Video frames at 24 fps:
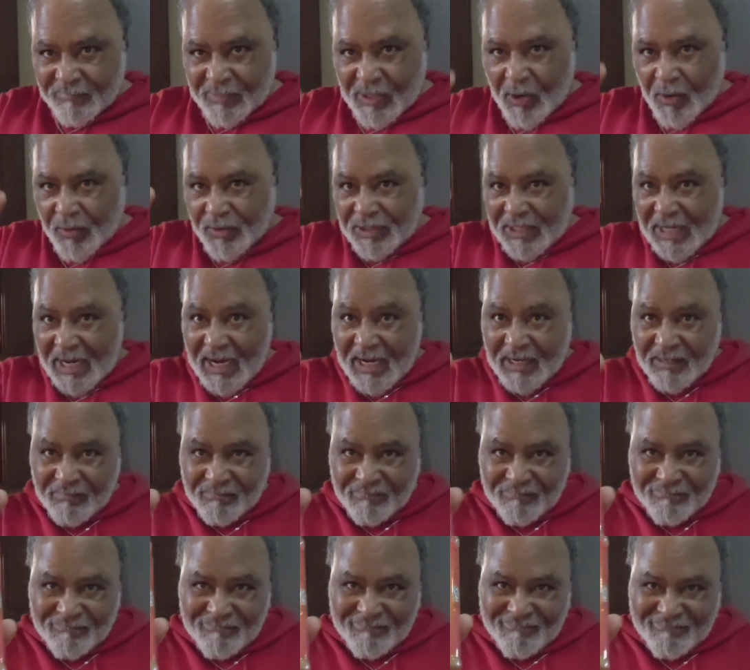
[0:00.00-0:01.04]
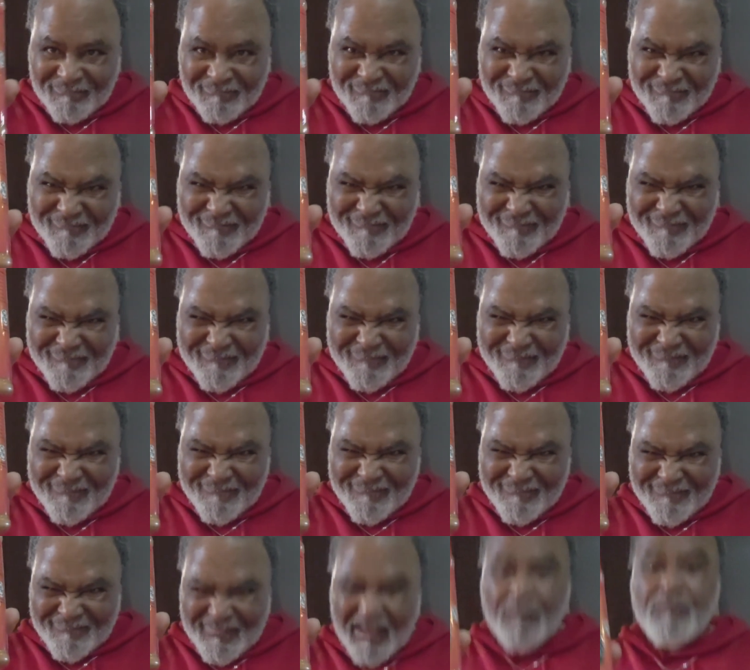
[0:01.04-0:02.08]
Jose,
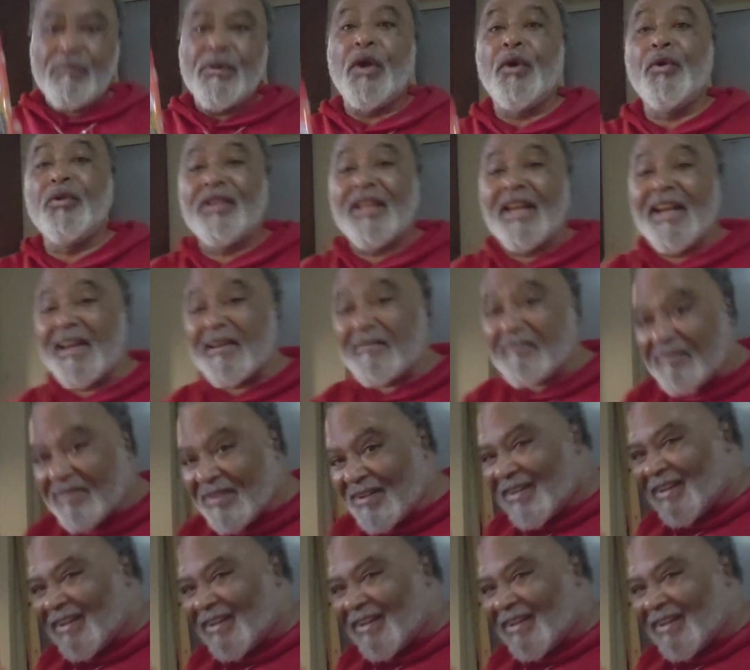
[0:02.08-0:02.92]
I'm using it.